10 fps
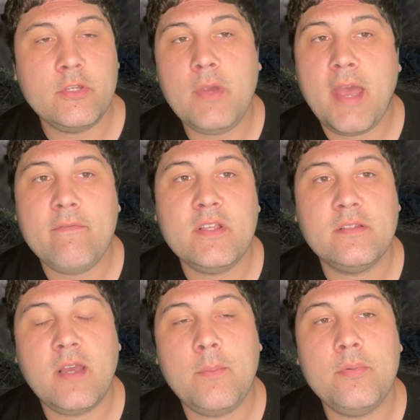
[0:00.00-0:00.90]
You have this
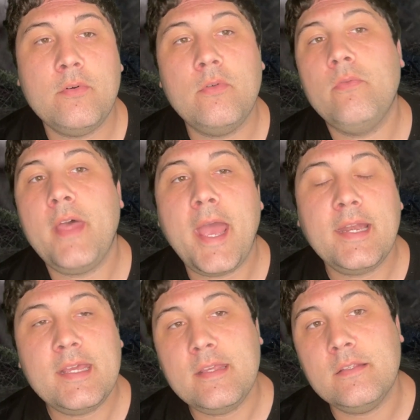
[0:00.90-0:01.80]
couple
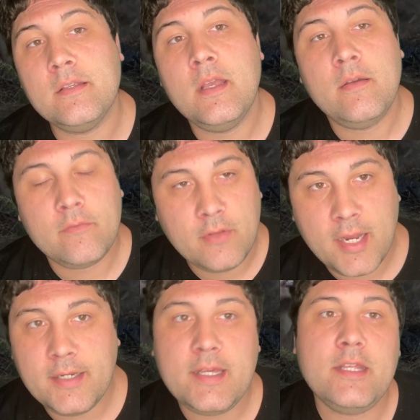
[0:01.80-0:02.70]
that is
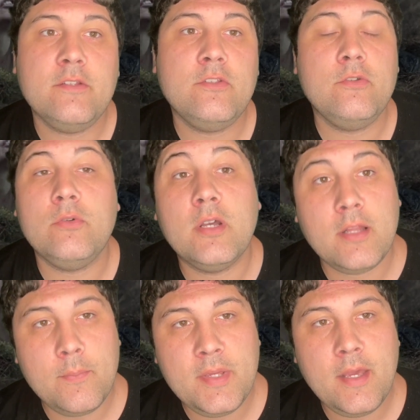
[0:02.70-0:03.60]
flying into
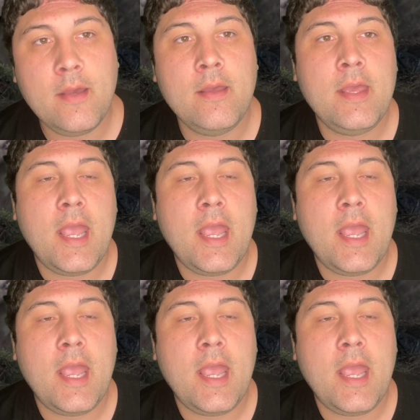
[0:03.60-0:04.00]
Colombia,